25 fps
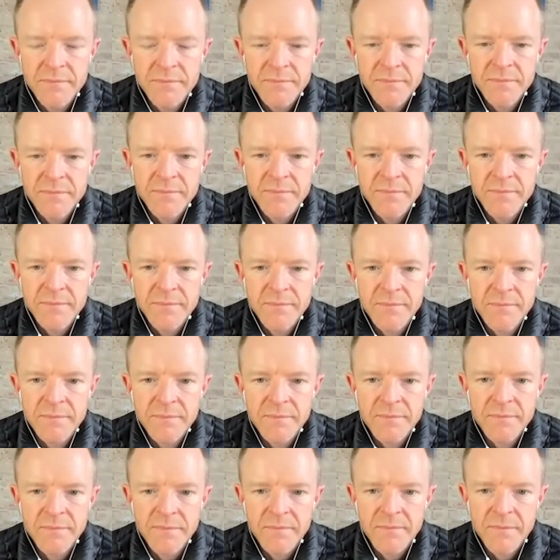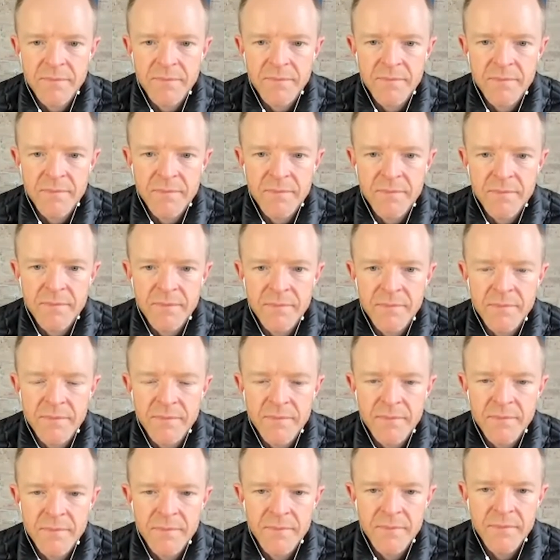
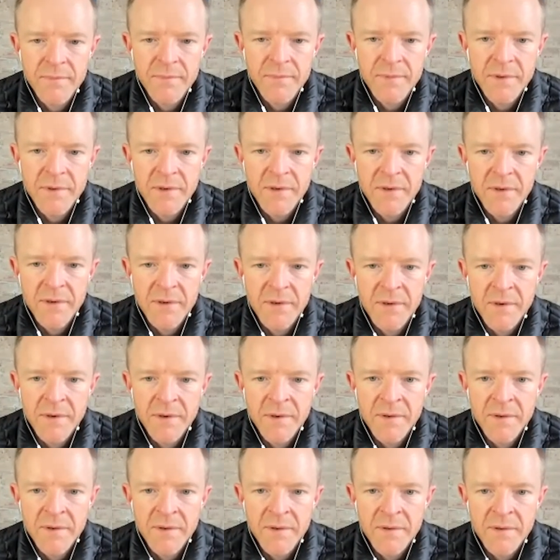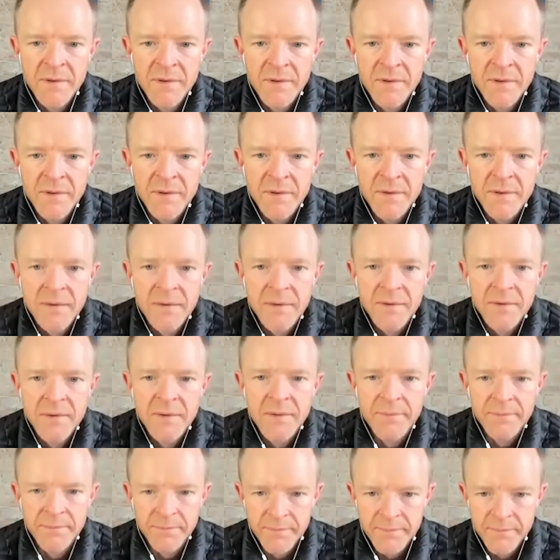
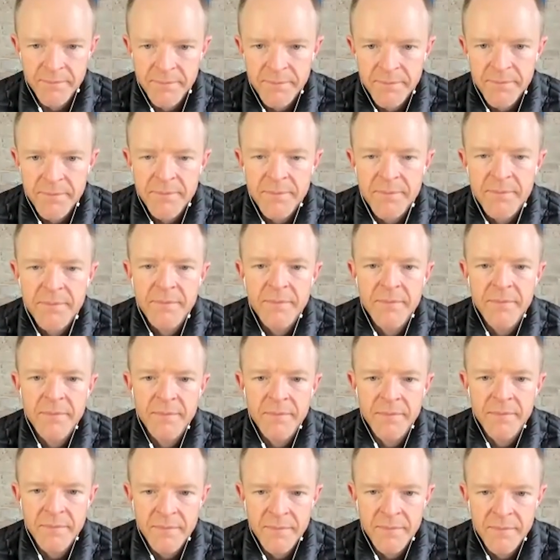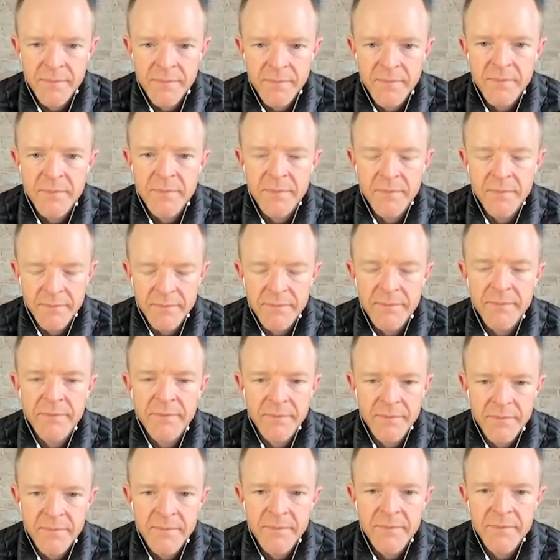
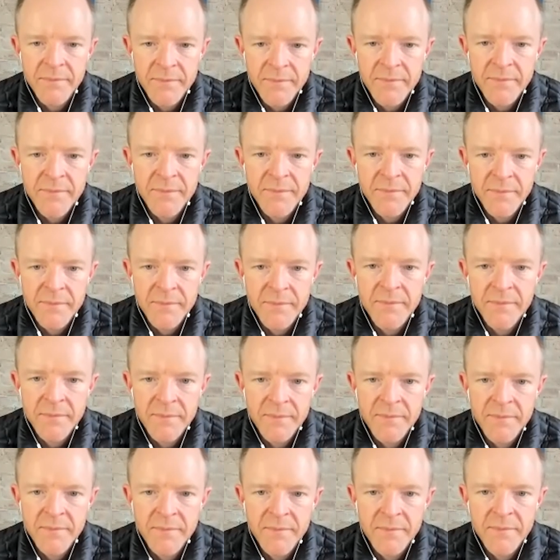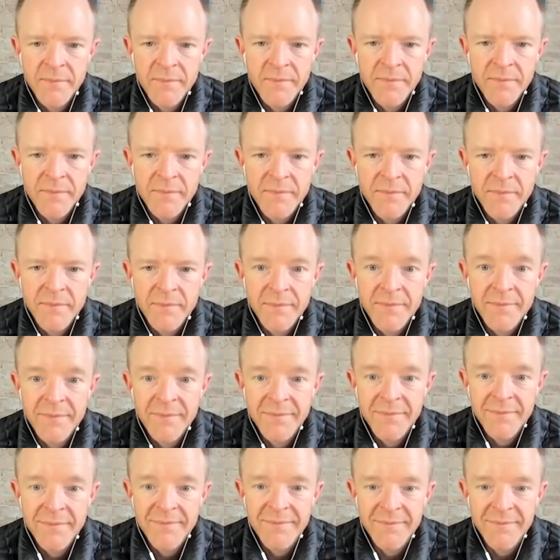(silent)